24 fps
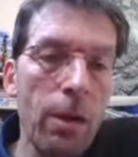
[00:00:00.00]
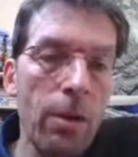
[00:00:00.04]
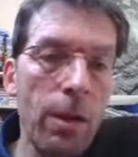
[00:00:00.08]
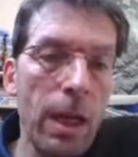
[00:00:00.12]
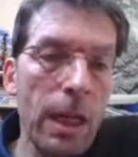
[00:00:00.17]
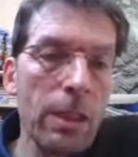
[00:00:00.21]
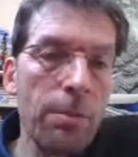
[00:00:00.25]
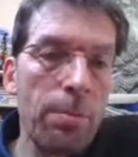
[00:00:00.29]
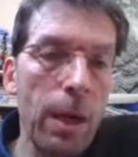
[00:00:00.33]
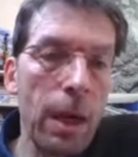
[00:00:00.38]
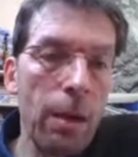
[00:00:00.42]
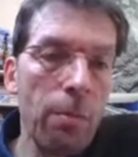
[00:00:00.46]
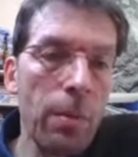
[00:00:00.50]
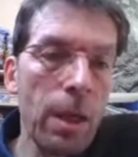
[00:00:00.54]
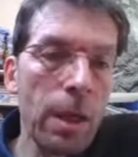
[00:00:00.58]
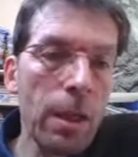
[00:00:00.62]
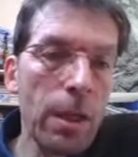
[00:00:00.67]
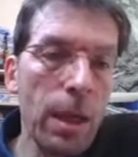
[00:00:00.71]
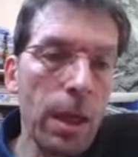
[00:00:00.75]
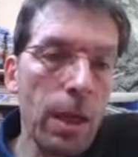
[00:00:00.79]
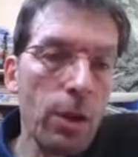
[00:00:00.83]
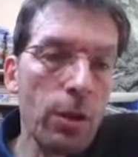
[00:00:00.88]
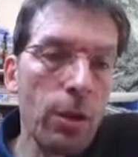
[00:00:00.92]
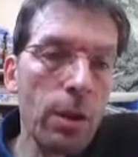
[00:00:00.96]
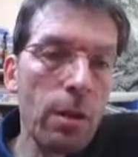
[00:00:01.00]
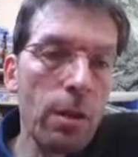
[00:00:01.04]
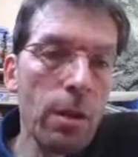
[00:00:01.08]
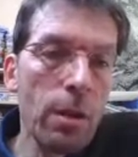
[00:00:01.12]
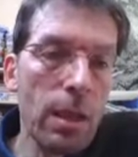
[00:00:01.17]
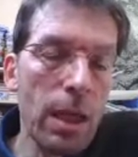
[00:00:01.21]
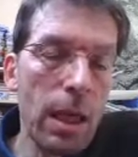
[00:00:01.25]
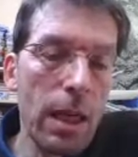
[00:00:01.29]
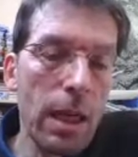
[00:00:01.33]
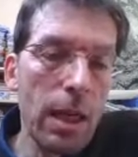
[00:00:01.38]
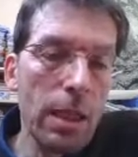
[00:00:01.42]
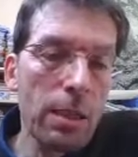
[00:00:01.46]
an
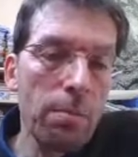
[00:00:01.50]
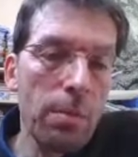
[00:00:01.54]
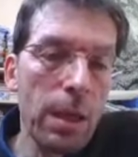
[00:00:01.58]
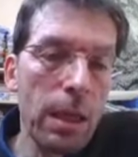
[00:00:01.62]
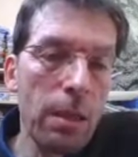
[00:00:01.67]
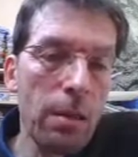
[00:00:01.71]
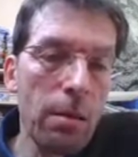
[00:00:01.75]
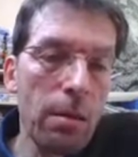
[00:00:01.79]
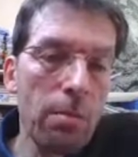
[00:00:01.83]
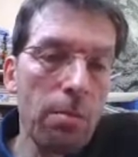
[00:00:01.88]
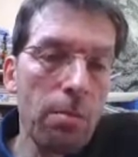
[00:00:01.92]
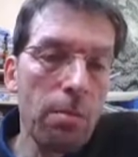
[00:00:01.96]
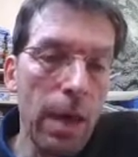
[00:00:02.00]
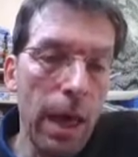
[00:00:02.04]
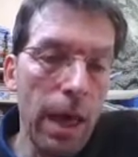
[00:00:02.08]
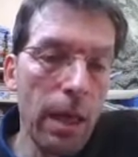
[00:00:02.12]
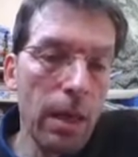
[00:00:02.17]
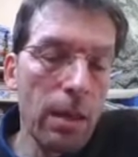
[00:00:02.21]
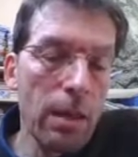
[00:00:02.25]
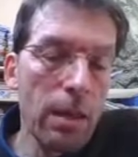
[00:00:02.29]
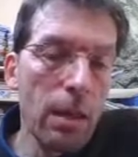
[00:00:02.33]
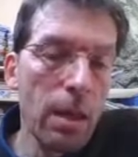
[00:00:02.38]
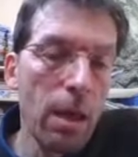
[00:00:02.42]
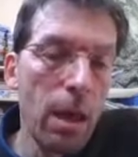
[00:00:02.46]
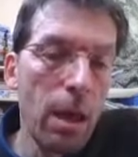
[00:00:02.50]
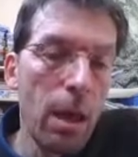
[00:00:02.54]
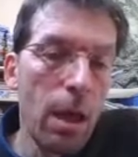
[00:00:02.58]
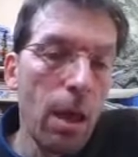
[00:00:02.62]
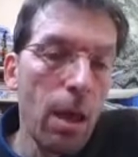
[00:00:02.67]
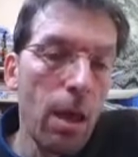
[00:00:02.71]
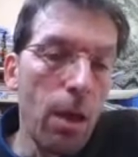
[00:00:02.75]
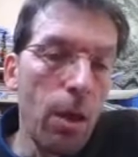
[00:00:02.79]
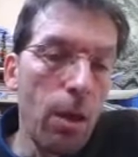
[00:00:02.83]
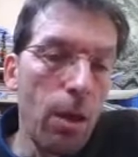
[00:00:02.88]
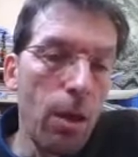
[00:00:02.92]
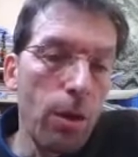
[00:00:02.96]
experimentation that has been made
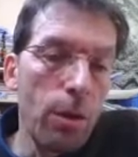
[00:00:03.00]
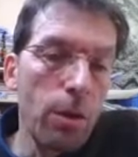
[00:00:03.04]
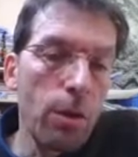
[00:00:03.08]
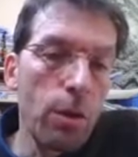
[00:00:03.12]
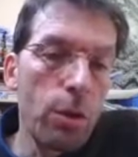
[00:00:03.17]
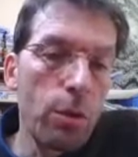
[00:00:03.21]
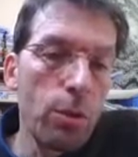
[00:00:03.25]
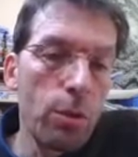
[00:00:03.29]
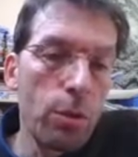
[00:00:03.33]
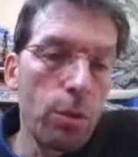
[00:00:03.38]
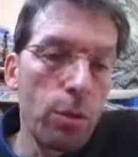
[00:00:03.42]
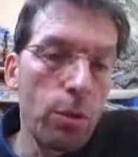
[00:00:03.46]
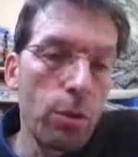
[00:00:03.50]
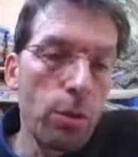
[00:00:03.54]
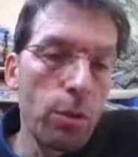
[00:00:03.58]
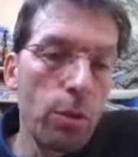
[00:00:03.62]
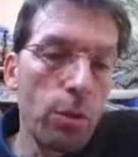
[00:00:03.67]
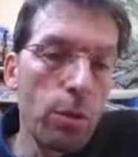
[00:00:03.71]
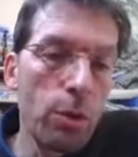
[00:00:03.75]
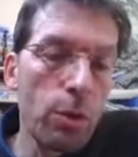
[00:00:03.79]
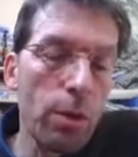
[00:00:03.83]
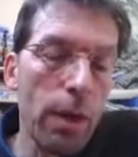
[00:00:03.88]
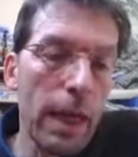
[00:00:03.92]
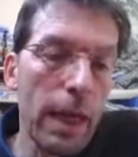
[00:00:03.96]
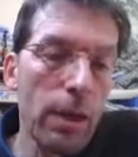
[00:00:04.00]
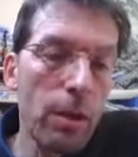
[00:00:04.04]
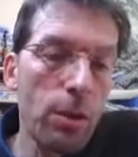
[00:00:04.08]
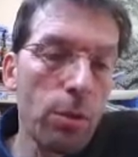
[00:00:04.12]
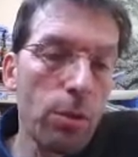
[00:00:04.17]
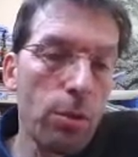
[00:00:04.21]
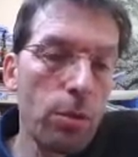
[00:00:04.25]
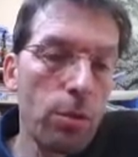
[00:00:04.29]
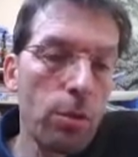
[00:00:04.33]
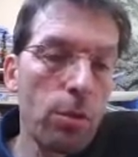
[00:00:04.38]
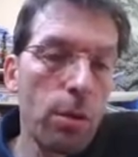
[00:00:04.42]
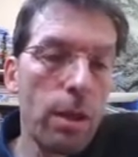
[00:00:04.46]
to try
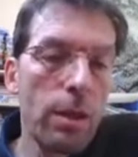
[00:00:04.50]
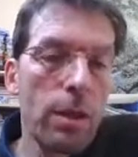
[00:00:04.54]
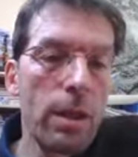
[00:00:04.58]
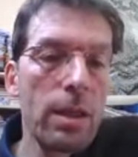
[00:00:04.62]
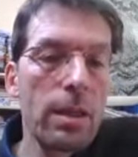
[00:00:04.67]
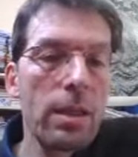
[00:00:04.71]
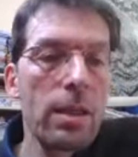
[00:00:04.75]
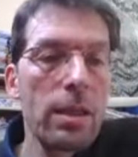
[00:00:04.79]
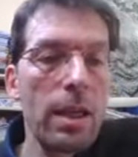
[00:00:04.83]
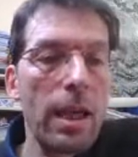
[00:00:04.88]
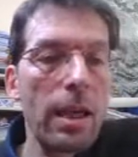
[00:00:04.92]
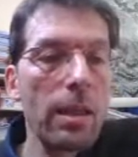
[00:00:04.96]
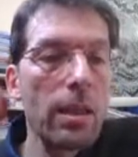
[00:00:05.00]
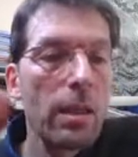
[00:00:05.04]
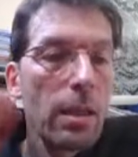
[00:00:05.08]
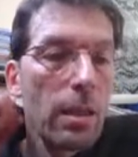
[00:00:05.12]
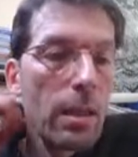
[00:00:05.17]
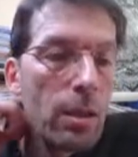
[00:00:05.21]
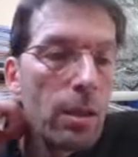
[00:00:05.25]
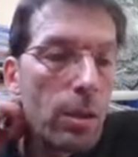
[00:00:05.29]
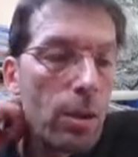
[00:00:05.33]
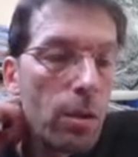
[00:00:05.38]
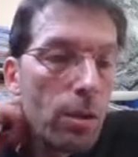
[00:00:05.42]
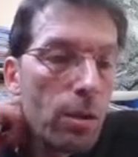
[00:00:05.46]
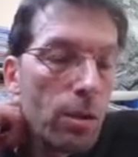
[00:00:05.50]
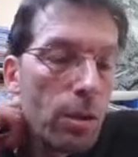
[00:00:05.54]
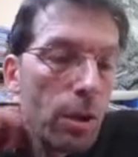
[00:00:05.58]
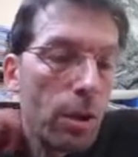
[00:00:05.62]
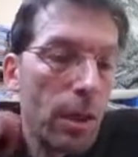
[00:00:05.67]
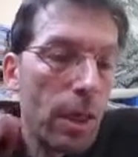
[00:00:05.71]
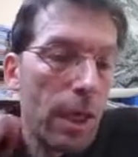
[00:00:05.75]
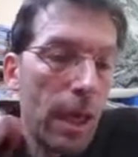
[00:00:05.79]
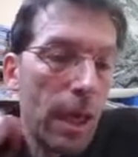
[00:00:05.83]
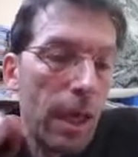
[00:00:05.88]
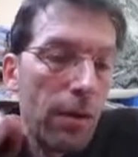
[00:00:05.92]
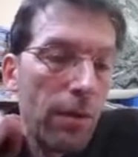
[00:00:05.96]
to understand. So
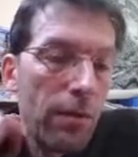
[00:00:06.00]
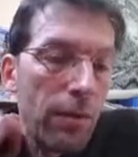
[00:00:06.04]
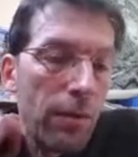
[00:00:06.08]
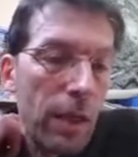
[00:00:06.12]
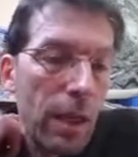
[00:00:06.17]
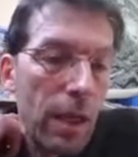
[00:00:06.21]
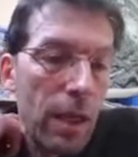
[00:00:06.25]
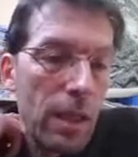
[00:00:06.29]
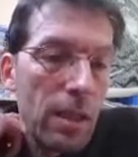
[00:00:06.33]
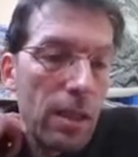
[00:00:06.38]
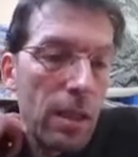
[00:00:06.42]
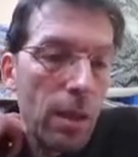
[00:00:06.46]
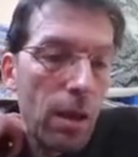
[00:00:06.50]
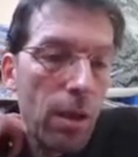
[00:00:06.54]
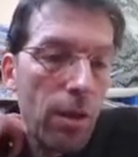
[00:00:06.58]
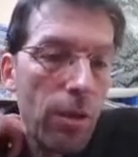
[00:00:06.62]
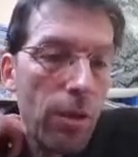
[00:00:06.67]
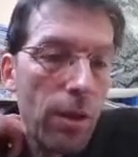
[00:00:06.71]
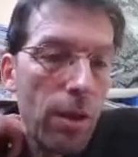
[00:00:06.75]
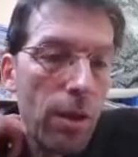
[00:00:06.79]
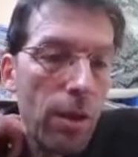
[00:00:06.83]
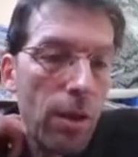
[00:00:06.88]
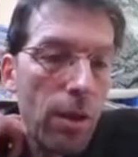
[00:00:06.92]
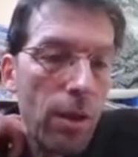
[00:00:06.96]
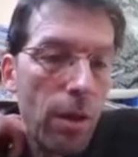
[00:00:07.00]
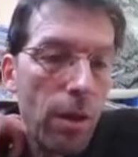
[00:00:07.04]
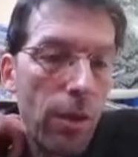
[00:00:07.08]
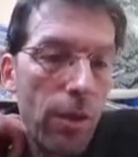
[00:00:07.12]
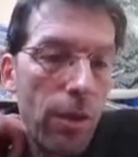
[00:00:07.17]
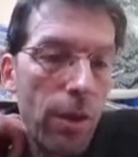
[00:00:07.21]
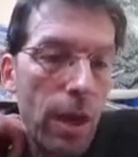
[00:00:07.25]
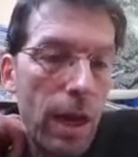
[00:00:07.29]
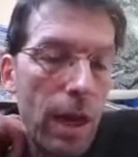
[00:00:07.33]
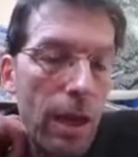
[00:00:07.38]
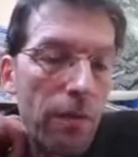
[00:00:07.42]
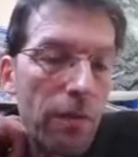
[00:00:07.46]
the cave is on
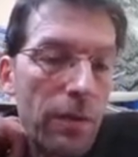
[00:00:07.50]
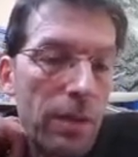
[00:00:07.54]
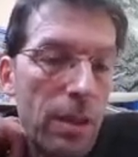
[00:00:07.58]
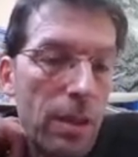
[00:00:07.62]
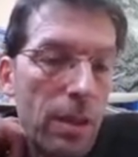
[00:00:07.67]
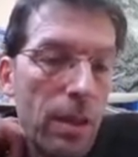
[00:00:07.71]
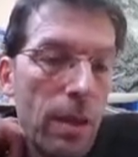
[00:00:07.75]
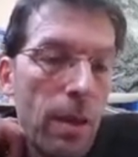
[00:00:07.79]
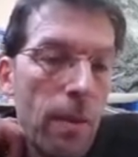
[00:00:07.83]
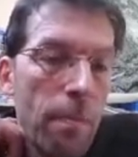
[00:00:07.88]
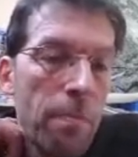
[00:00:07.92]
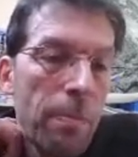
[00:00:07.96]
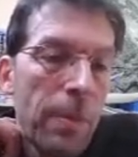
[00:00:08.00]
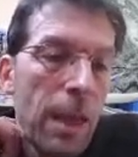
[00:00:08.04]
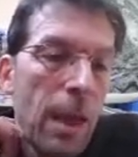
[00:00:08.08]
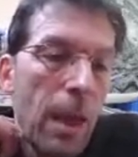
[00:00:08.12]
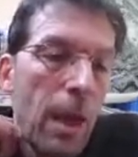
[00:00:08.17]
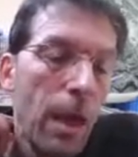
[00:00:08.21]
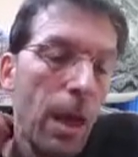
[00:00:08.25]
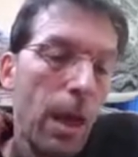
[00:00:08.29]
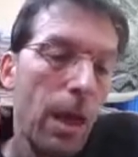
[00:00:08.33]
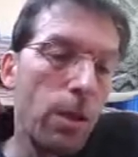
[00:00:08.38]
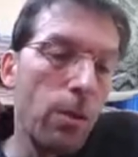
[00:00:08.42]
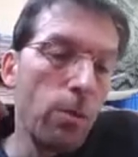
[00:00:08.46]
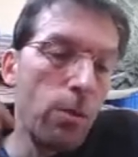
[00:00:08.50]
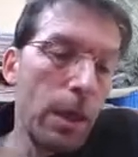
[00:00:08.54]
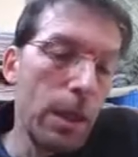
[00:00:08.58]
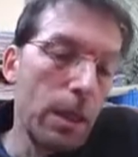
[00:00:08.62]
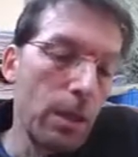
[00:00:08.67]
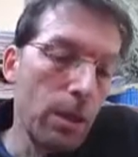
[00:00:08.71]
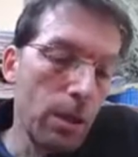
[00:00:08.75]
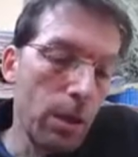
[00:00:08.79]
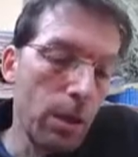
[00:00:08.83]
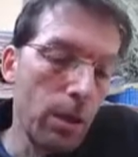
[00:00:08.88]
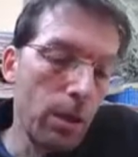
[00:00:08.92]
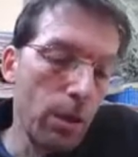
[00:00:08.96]
the left, and
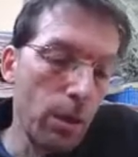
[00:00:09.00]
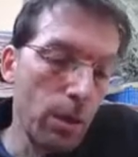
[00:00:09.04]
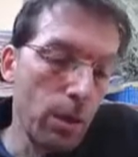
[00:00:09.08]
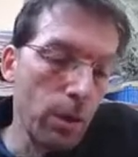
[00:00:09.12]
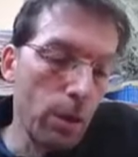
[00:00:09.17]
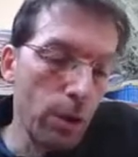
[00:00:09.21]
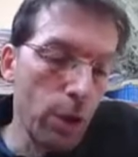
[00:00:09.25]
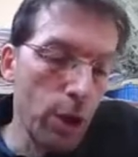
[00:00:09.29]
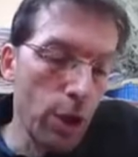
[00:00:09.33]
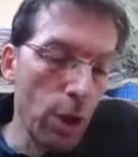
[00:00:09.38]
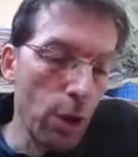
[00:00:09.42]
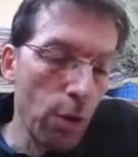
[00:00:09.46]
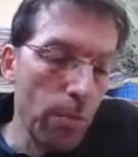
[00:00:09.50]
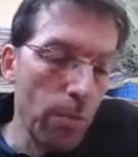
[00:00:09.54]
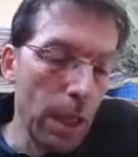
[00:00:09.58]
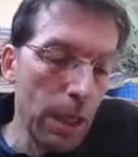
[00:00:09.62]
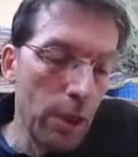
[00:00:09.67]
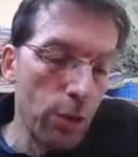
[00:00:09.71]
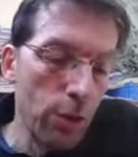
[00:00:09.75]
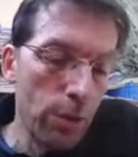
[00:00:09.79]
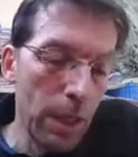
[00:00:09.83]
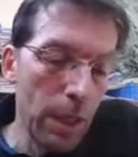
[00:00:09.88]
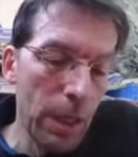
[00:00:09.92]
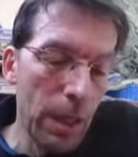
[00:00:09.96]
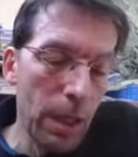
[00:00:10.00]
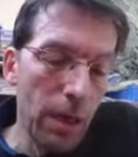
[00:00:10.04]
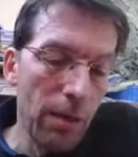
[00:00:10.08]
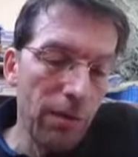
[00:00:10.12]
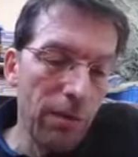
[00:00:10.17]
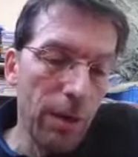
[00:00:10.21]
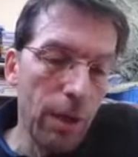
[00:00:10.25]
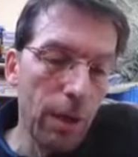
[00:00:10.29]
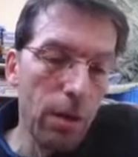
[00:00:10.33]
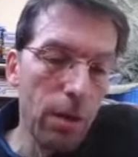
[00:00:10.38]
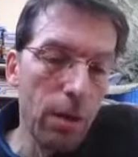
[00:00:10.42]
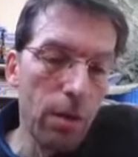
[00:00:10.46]
with the geometry
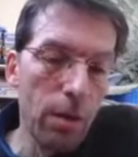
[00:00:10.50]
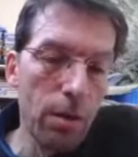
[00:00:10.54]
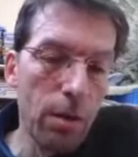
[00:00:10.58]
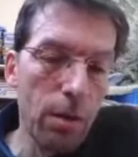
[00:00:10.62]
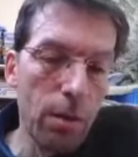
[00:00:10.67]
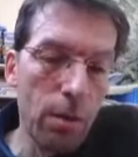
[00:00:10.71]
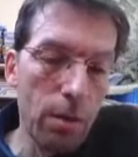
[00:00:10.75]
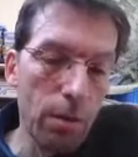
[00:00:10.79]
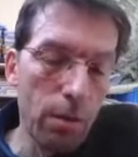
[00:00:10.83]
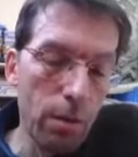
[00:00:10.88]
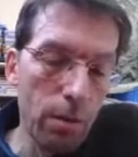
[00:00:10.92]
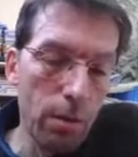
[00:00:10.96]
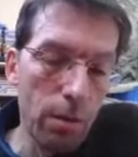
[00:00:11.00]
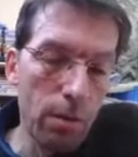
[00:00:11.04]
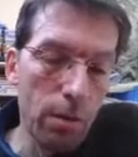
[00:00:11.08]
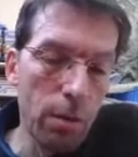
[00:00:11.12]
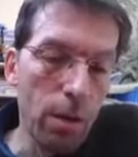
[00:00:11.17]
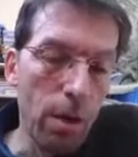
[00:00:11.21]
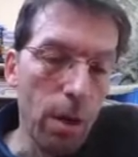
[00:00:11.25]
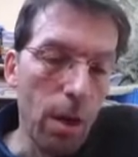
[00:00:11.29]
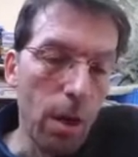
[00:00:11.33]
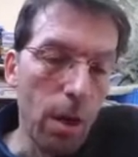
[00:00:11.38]
of the